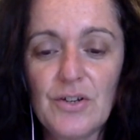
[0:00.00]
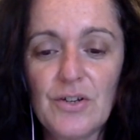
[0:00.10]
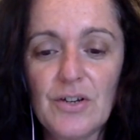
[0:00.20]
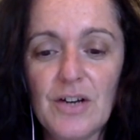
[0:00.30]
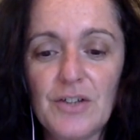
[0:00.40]

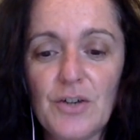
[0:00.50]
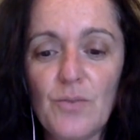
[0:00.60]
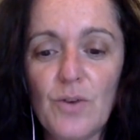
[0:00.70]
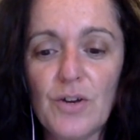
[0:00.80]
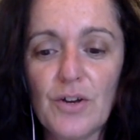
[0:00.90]
I don't
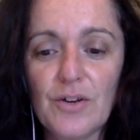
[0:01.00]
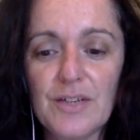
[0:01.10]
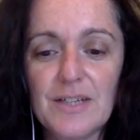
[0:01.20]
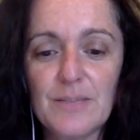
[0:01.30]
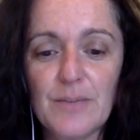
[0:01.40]
want to go to
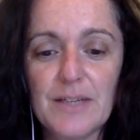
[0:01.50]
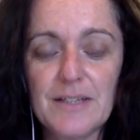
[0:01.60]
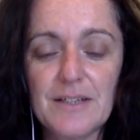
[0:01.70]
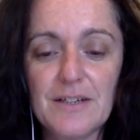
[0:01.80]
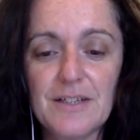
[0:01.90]
his place. And
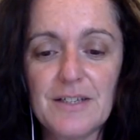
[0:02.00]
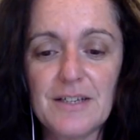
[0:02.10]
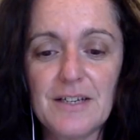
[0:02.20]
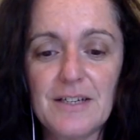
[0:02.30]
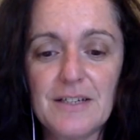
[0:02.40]
I
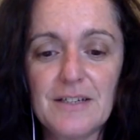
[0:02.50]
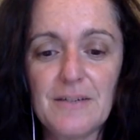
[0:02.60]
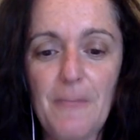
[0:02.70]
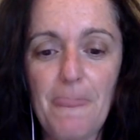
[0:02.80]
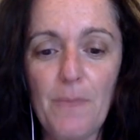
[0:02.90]
said,
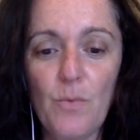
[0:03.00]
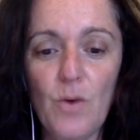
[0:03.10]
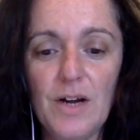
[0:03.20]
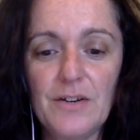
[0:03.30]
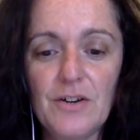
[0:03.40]
why
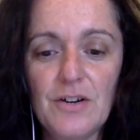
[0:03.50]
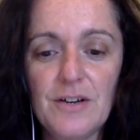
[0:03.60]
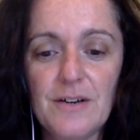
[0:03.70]
not?